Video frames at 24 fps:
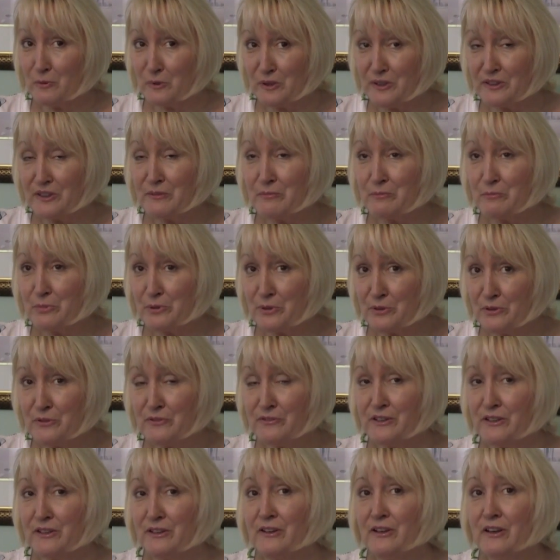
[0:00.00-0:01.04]
really
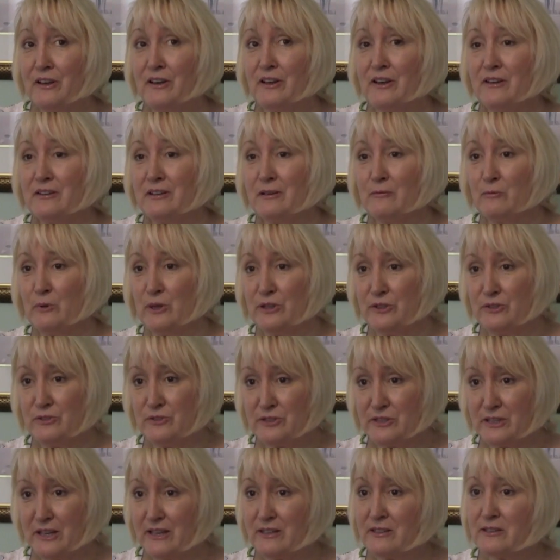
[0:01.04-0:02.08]
proven that when you
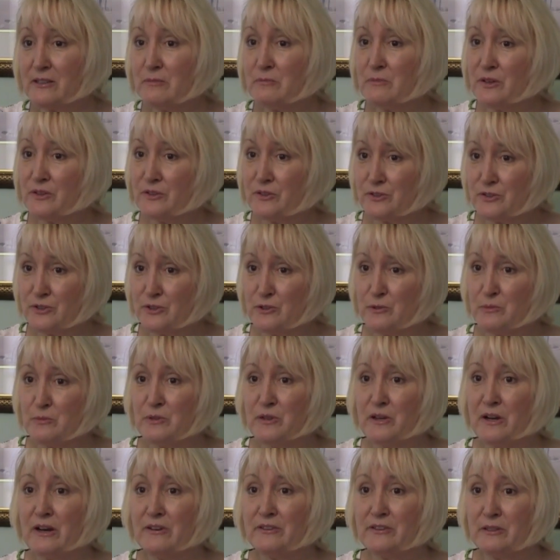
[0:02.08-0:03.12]
take the mother
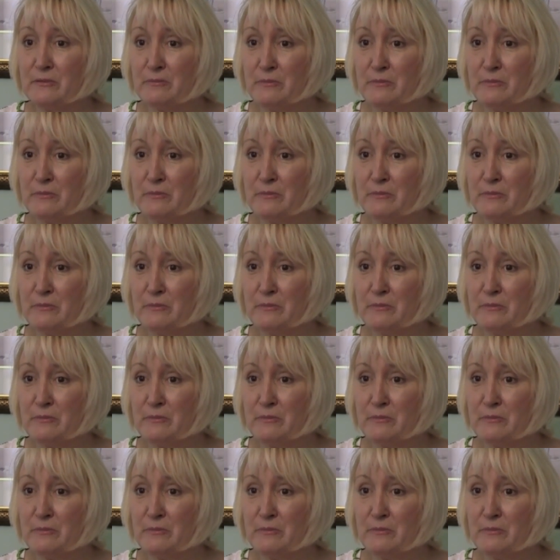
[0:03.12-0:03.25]
tumor out,